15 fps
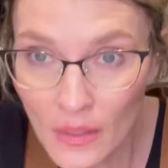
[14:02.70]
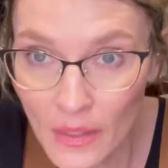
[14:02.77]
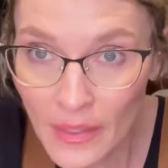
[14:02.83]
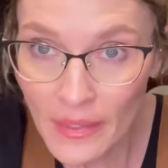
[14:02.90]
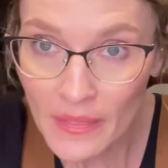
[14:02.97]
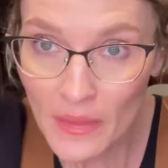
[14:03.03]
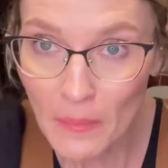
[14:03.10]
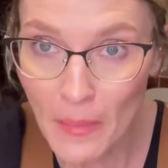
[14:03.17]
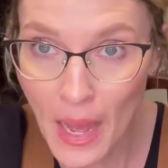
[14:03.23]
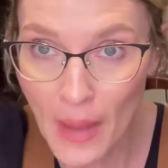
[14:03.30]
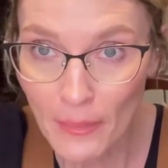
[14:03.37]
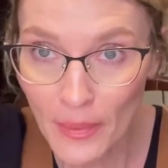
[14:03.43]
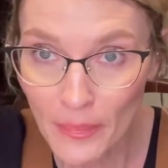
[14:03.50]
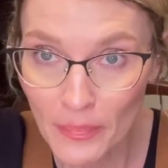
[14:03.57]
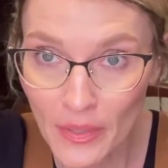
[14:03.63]
Getting the
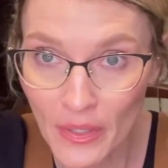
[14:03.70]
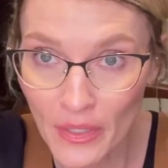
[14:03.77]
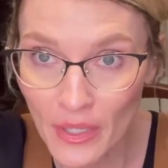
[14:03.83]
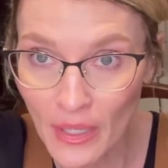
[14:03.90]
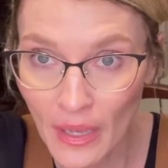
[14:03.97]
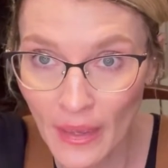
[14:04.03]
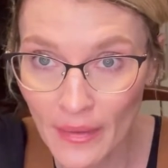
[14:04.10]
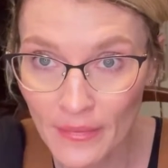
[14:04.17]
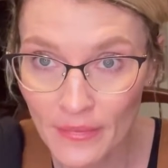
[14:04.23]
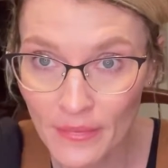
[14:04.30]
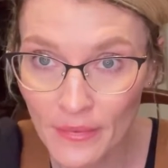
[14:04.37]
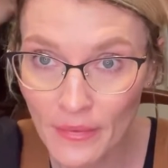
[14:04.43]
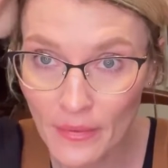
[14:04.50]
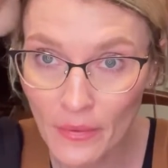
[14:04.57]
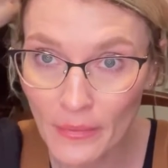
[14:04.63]
mop up there, you guys.
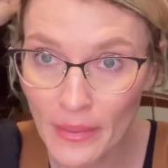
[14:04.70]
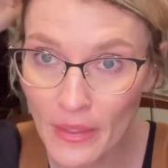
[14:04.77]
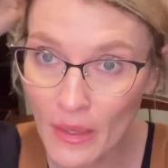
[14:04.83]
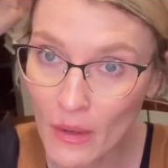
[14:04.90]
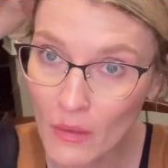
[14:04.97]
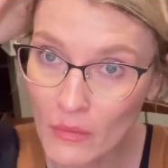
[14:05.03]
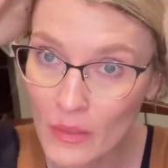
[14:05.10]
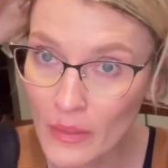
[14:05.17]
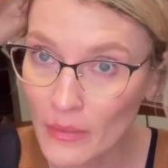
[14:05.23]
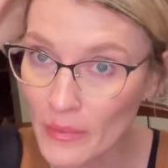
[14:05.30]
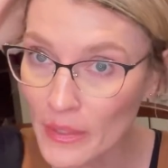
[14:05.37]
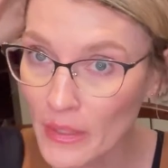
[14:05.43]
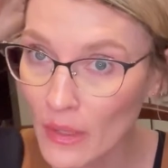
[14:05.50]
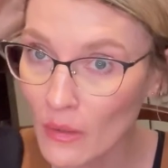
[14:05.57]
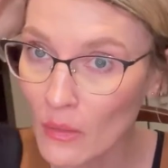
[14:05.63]
Here we go, here we
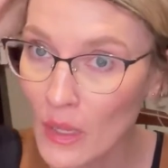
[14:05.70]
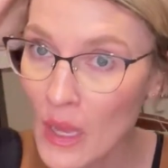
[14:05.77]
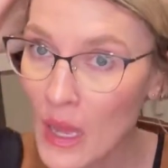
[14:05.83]
go.